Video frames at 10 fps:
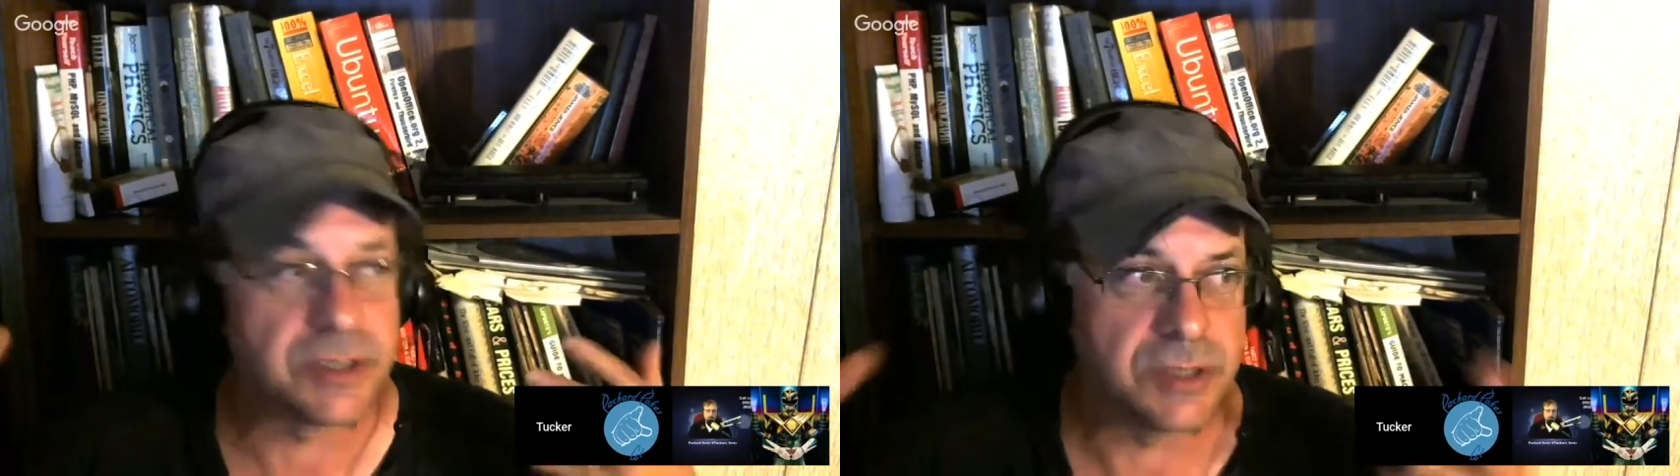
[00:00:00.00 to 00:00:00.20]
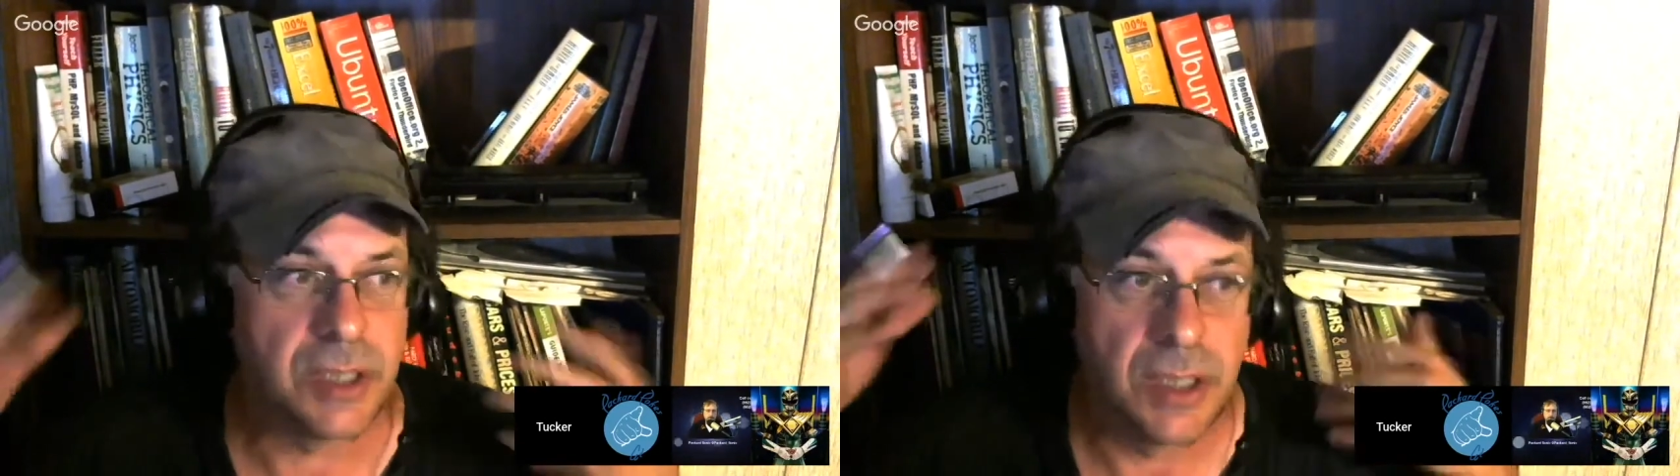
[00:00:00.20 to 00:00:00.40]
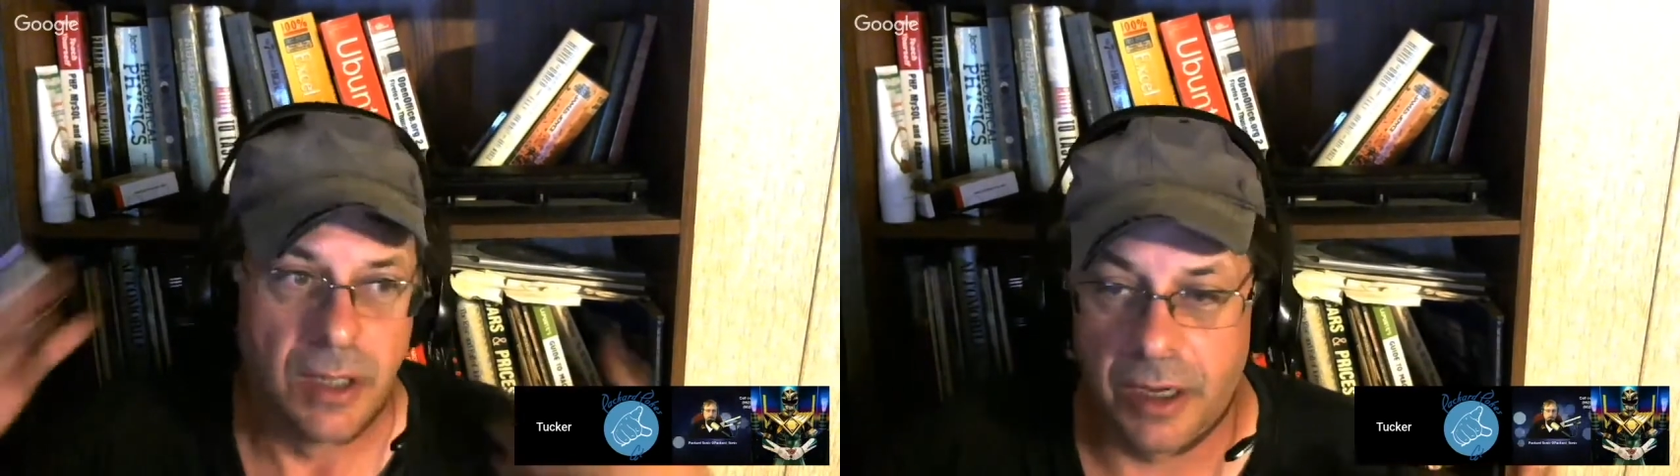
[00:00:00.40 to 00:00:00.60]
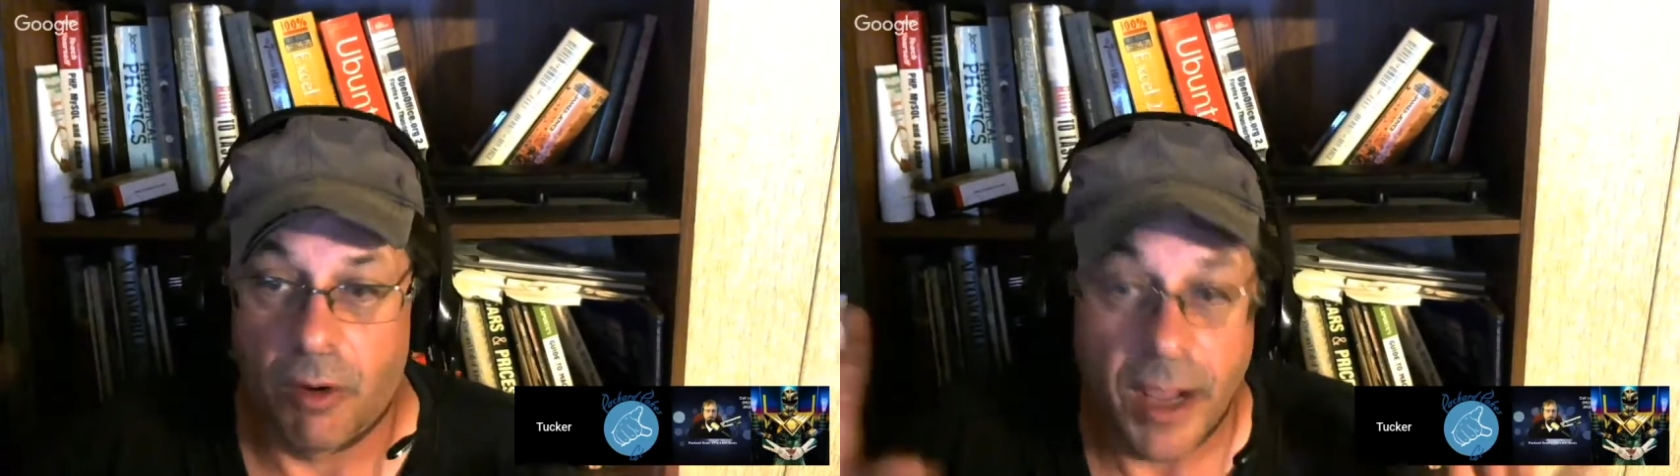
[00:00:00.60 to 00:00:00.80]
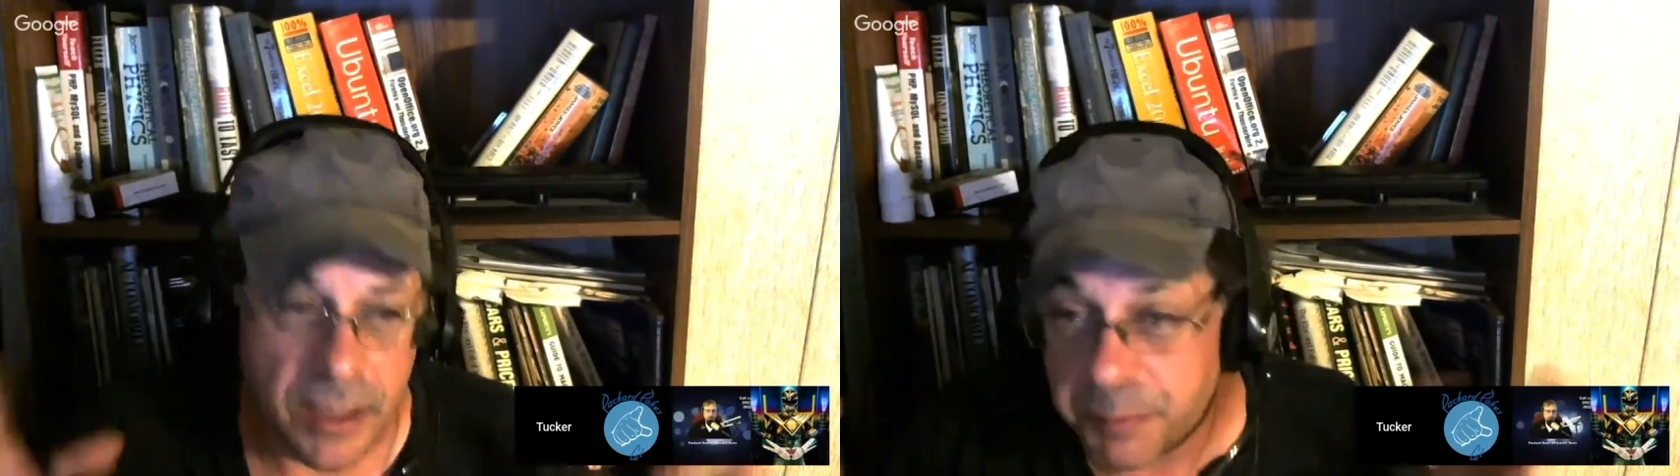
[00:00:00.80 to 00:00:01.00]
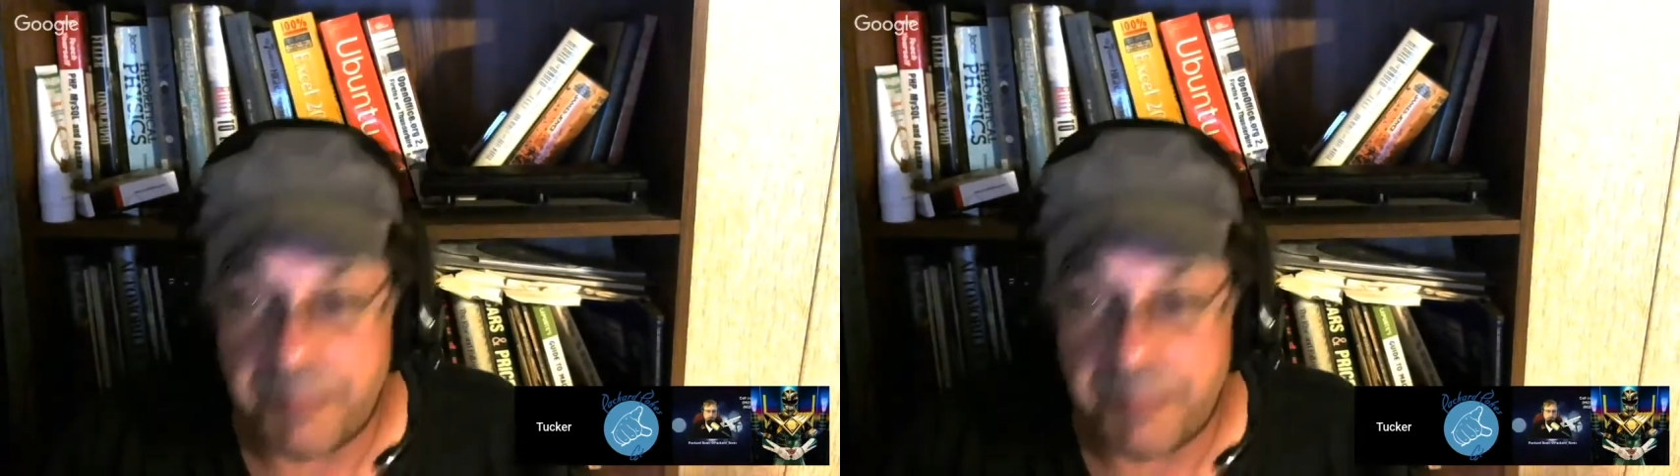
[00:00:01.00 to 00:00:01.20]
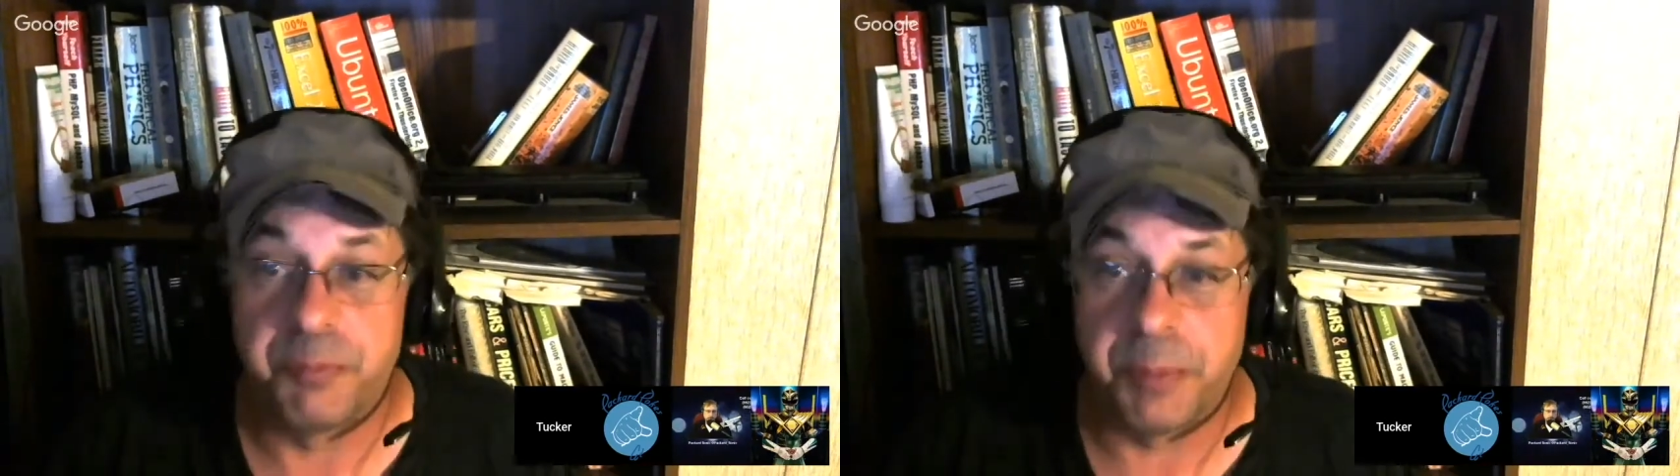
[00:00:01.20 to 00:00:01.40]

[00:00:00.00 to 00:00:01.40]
And, you know, I've